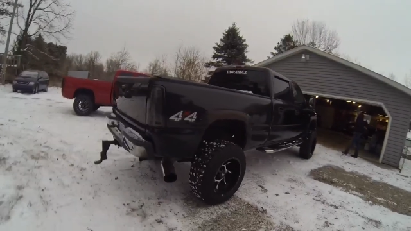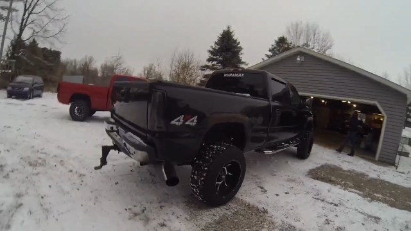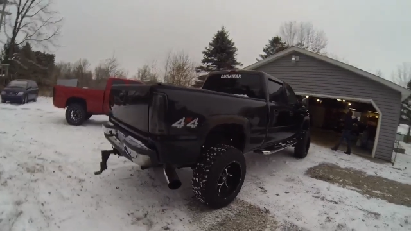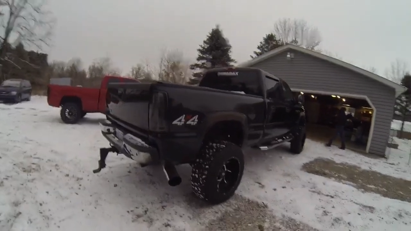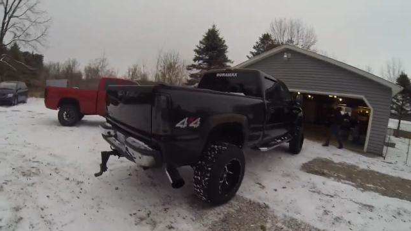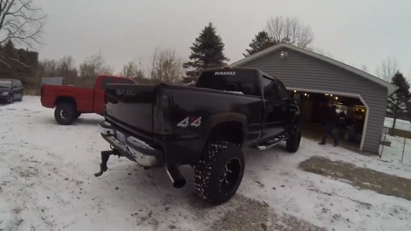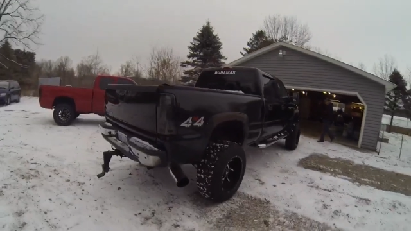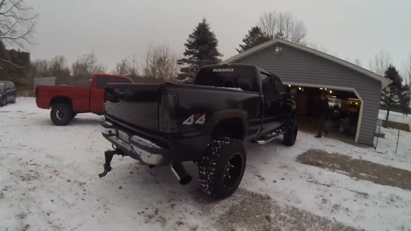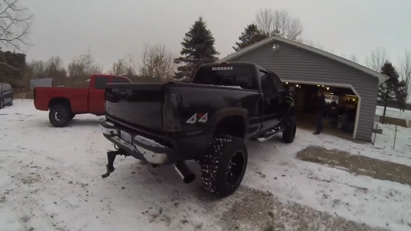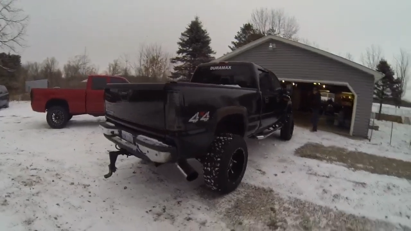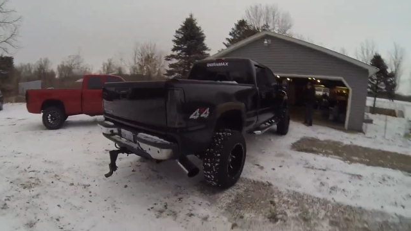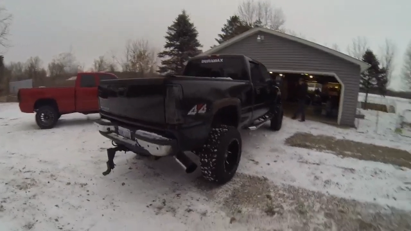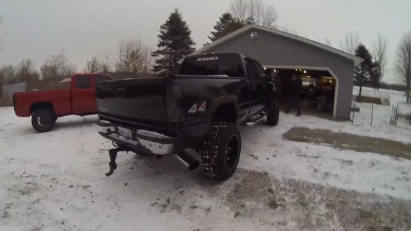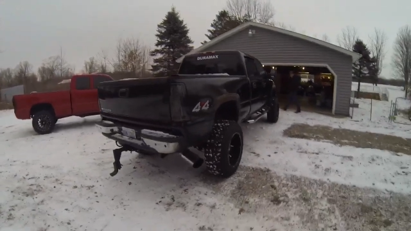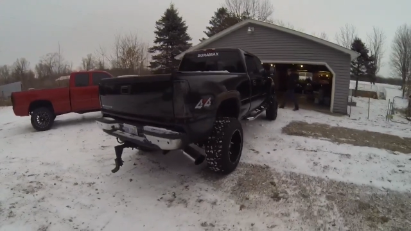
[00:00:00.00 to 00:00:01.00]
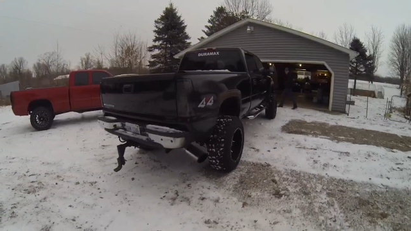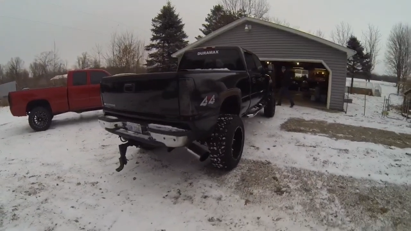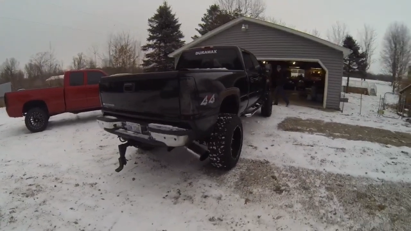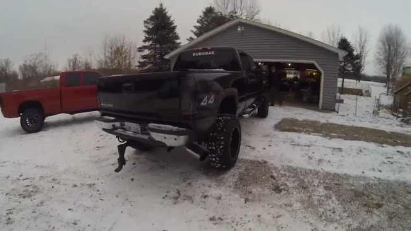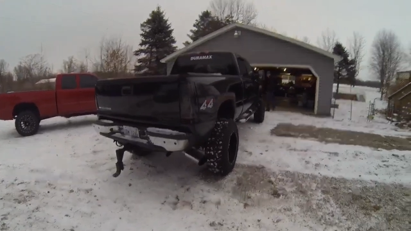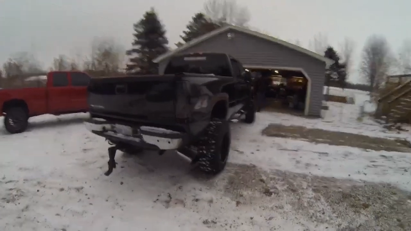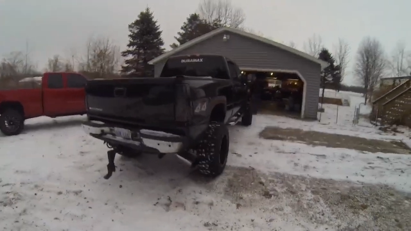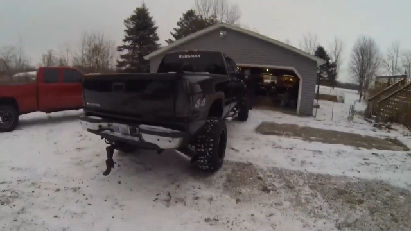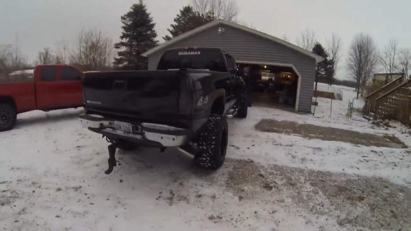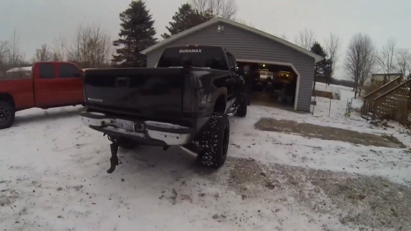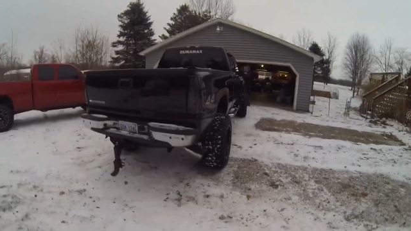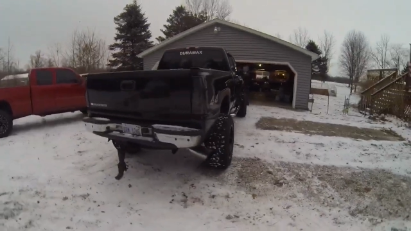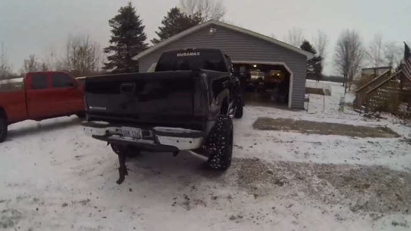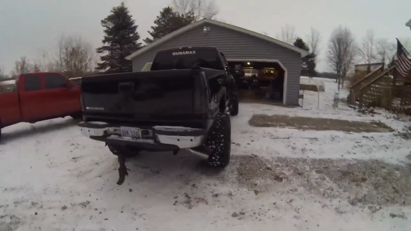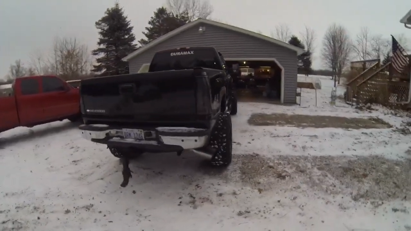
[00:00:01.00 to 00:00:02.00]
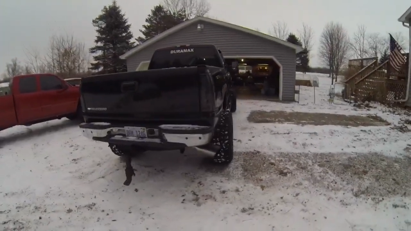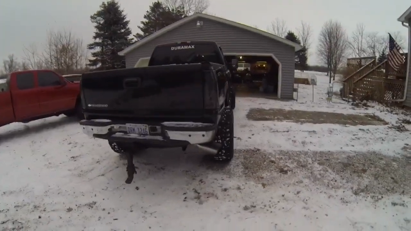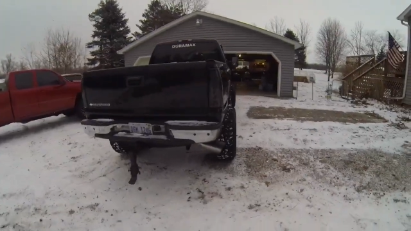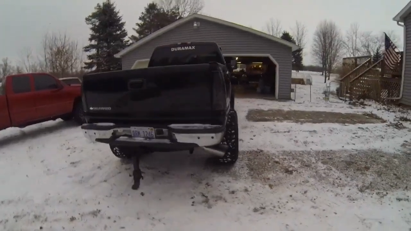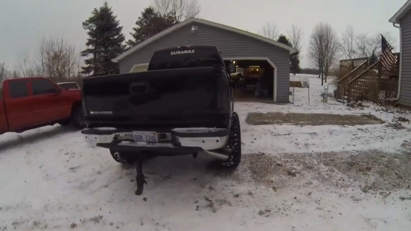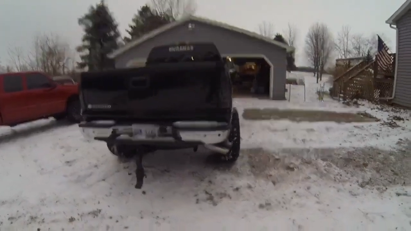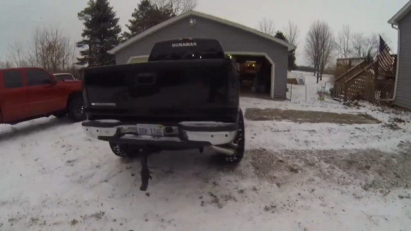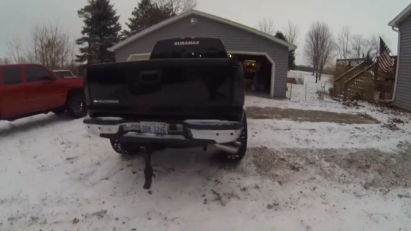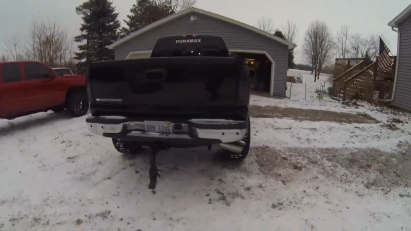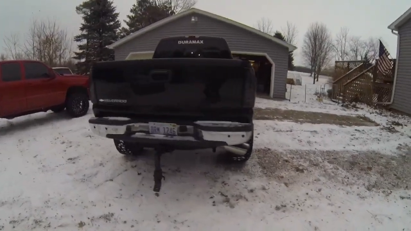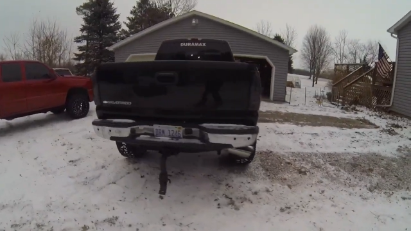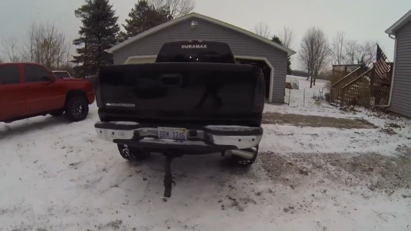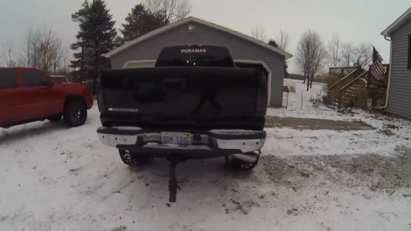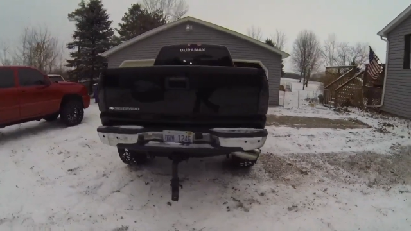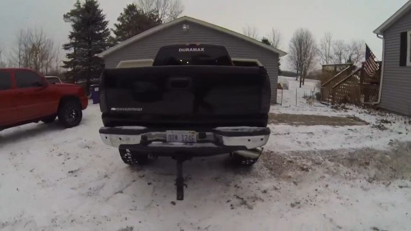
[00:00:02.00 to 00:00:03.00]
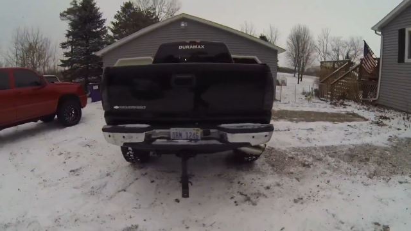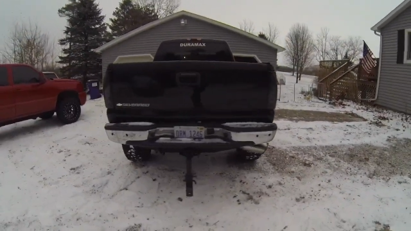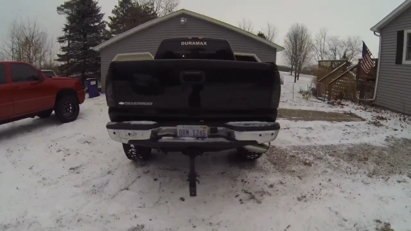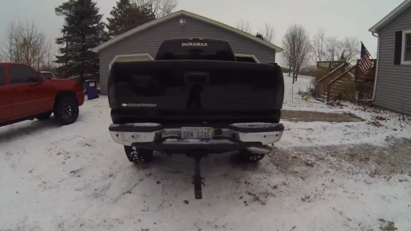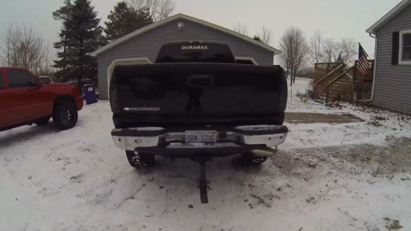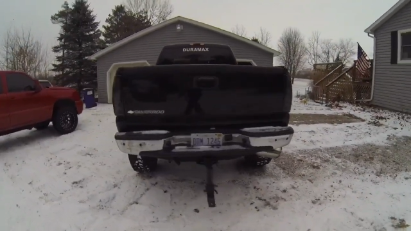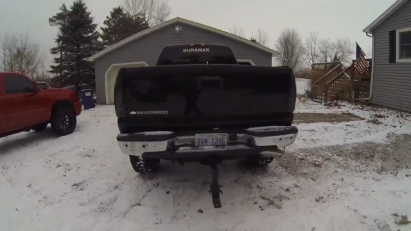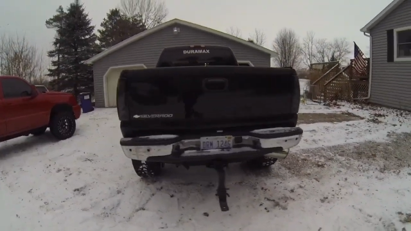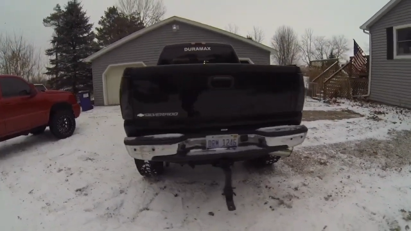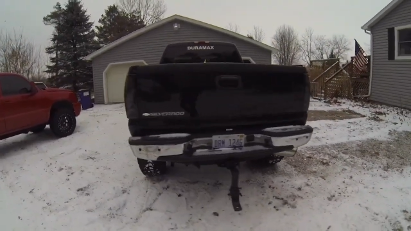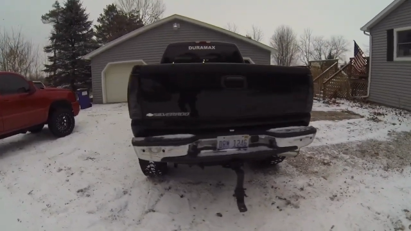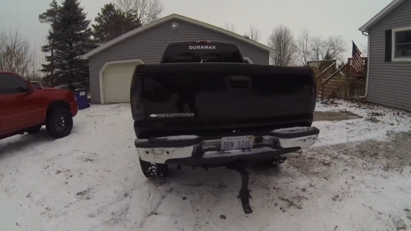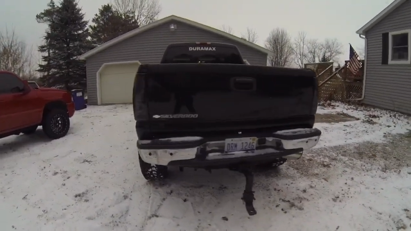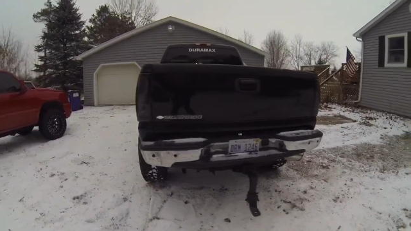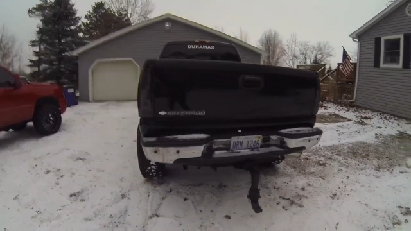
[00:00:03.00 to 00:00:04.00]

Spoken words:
Nobody's mouth can be seen.